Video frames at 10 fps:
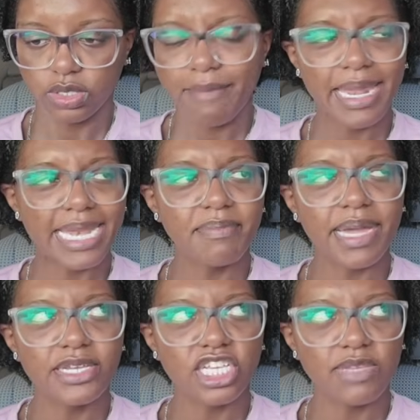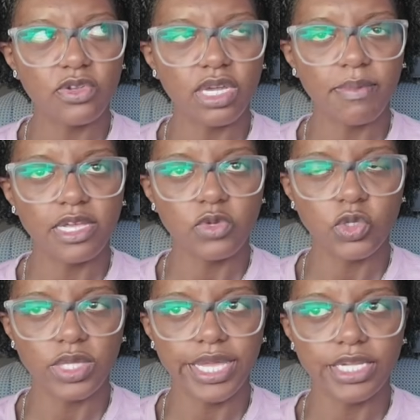I mean, I did buy adjustable dumbbells, which
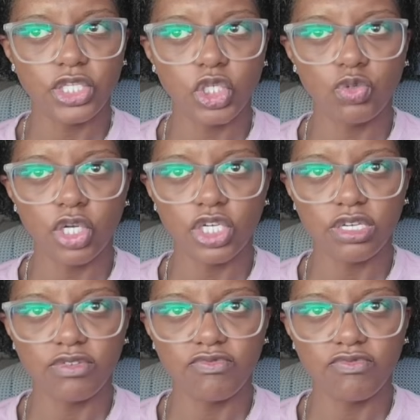were like $250.